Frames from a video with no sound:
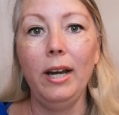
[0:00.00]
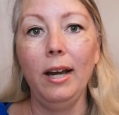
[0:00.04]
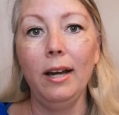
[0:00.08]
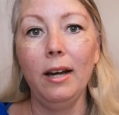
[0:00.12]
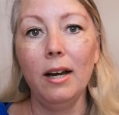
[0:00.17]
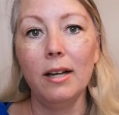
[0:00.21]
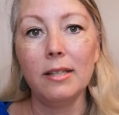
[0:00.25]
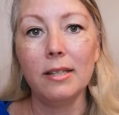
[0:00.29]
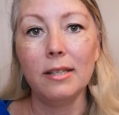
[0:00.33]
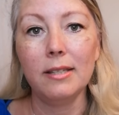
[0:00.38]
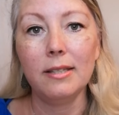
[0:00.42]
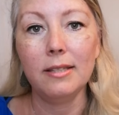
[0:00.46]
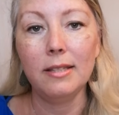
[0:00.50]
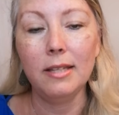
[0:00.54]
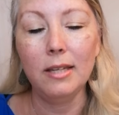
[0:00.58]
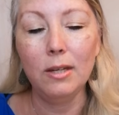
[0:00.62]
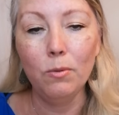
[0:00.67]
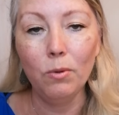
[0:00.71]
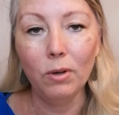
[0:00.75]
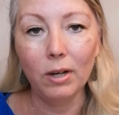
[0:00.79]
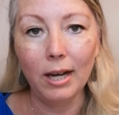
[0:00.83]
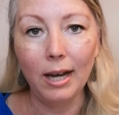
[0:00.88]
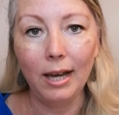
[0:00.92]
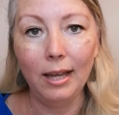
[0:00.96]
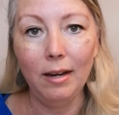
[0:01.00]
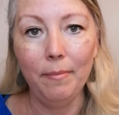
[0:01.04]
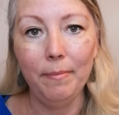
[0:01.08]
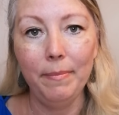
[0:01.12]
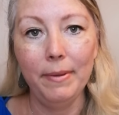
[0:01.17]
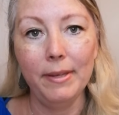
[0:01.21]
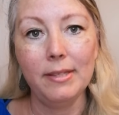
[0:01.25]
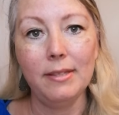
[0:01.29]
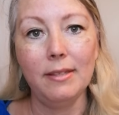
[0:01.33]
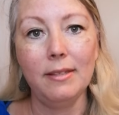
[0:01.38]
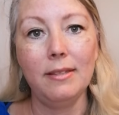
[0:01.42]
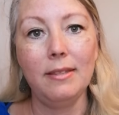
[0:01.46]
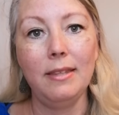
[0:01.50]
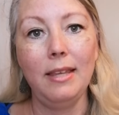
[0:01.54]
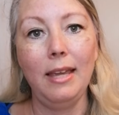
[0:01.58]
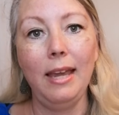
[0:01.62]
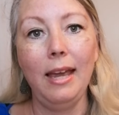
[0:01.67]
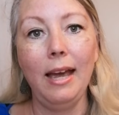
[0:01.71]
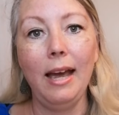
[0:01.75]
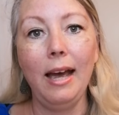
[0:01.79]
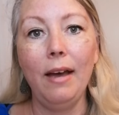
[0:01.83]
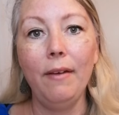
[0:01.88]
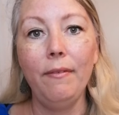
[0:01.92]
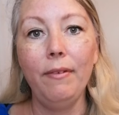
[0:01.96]
I got to see what kind of business they
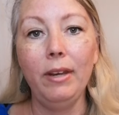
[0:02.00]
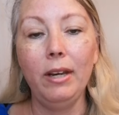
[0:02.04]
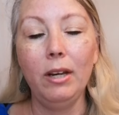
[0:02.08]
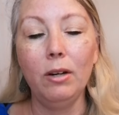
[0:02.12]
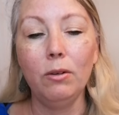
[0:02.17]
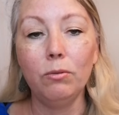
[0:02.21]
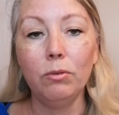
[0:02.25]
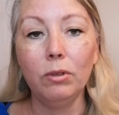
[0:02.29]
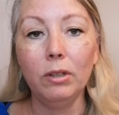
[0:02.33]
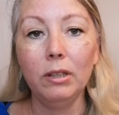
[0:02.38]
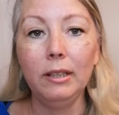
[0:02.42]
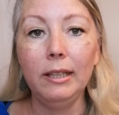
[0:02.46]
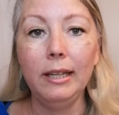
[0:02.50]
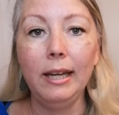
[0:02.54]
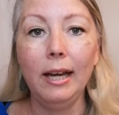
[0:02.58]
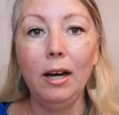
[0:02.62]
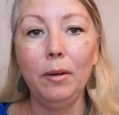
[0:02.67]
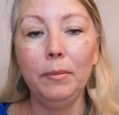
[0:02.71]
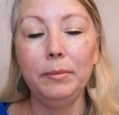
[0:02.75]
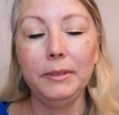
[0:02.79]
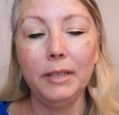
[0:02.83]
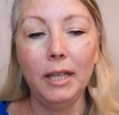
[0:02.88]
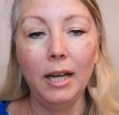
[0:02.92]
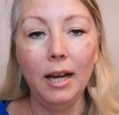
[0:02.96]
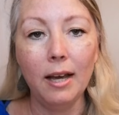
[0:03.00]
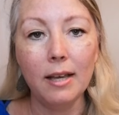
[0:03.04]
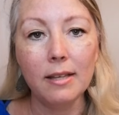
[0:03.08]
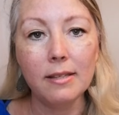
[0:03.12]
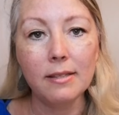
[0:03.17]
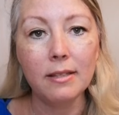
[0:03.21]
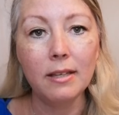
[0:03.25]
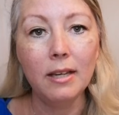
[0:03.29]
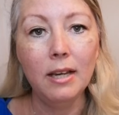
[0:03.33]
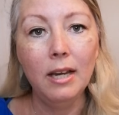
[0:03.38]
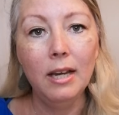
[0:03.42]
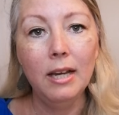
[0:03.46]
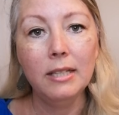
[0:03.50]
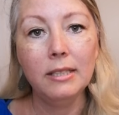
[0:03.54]
have, and it really helped us